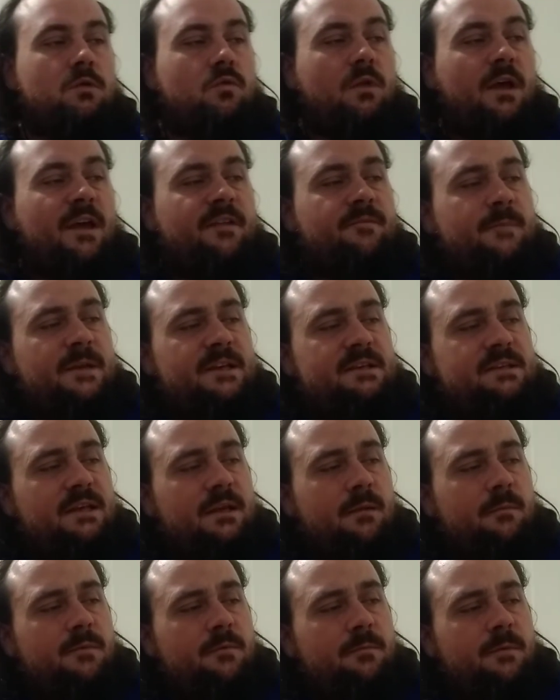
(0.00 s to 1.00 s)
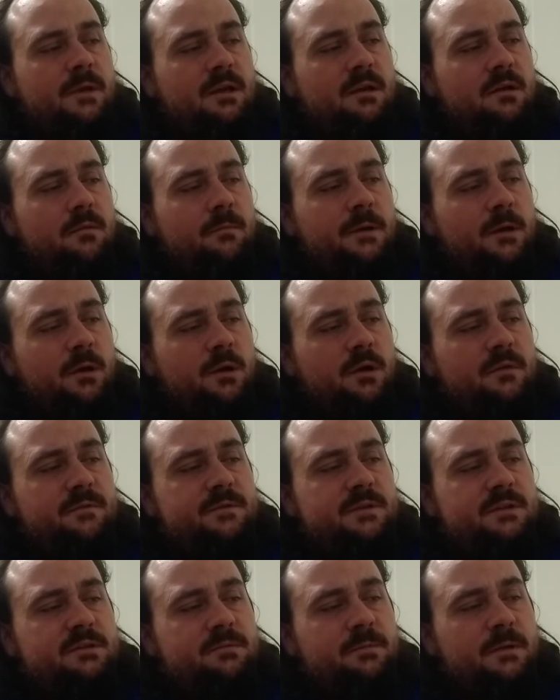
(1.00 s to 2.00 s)
Life may seem to be in a period of
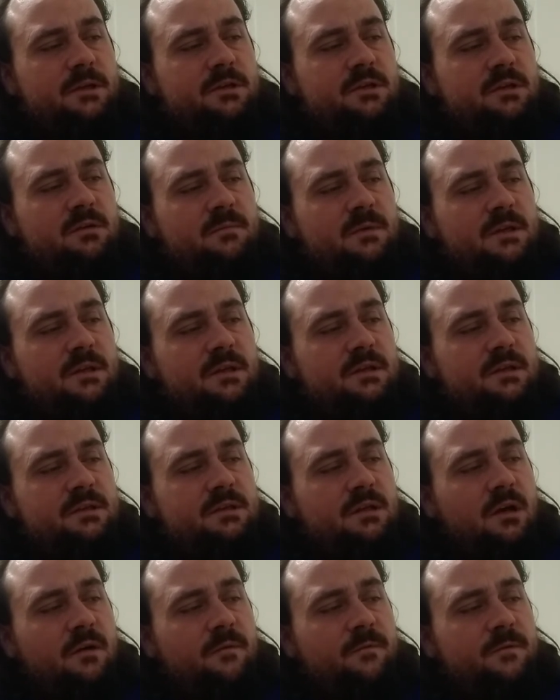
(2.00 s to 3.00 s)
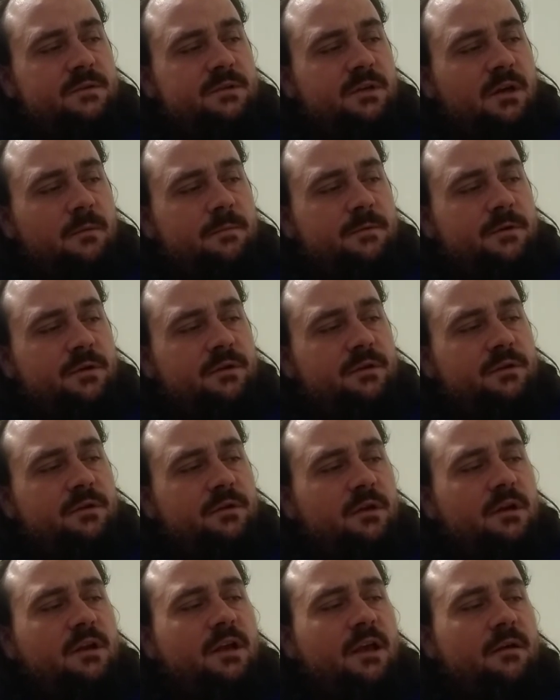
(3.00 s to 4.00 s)
suspension, but this offers the opportunity to
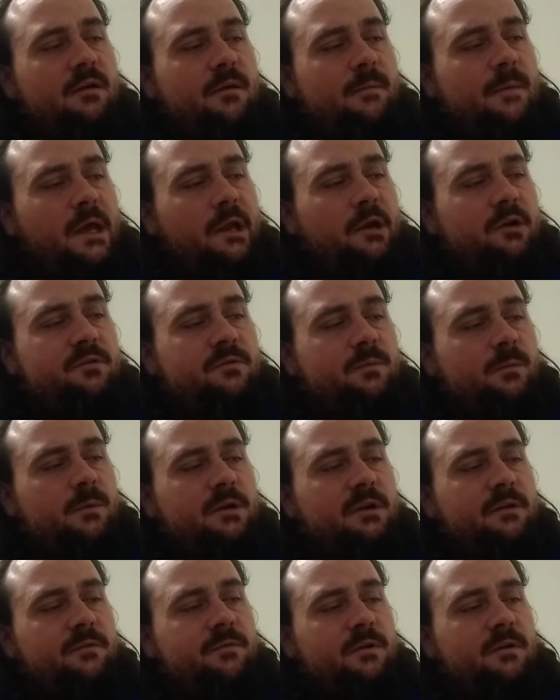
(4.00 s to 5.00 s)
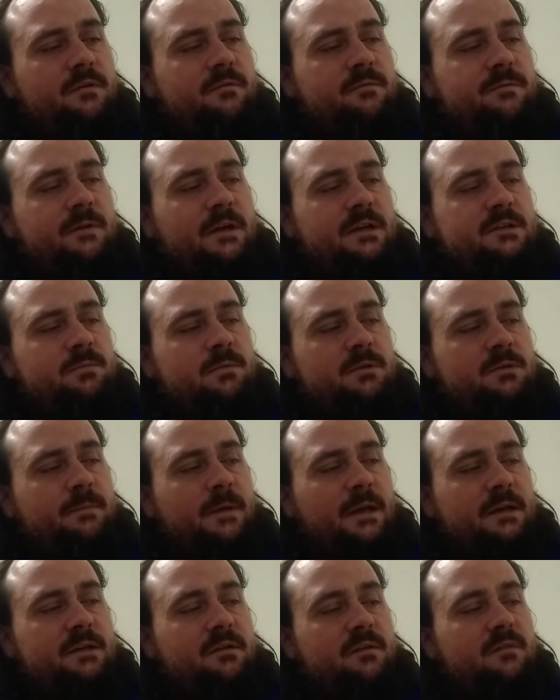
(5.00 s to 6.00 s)
look at matters from a different and fresh
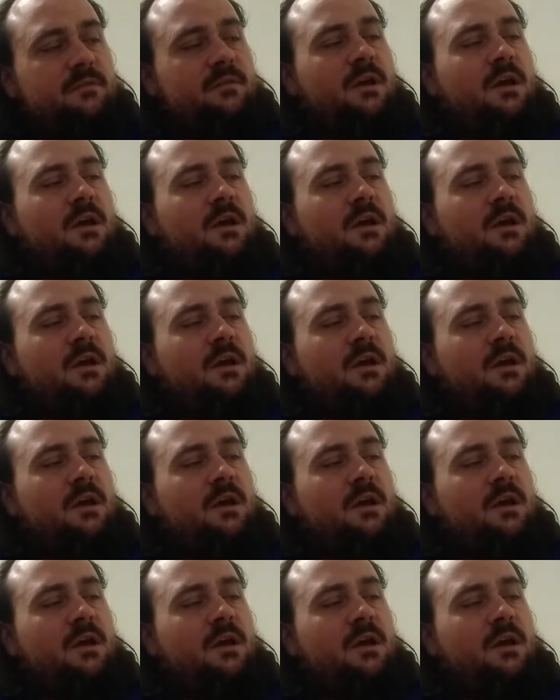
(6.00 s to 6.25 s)
perspective,